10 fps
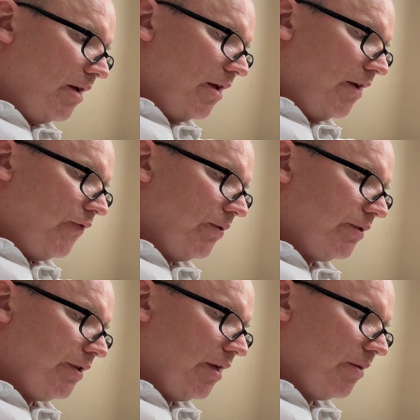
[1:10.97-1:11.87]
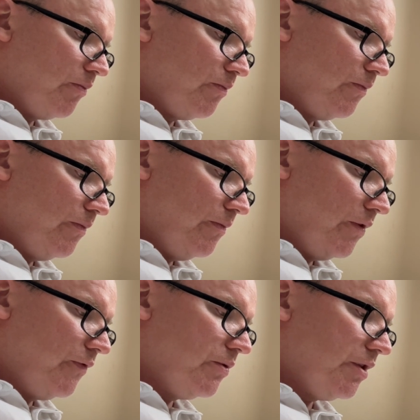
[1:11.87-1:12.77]
If you see a
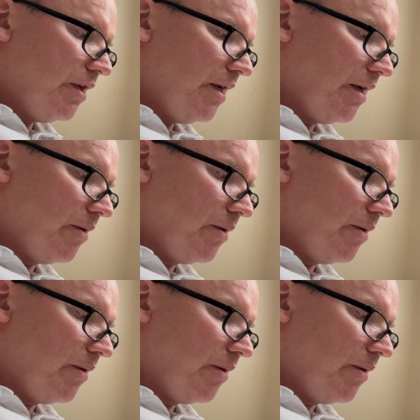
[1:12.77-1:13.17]
if you see in a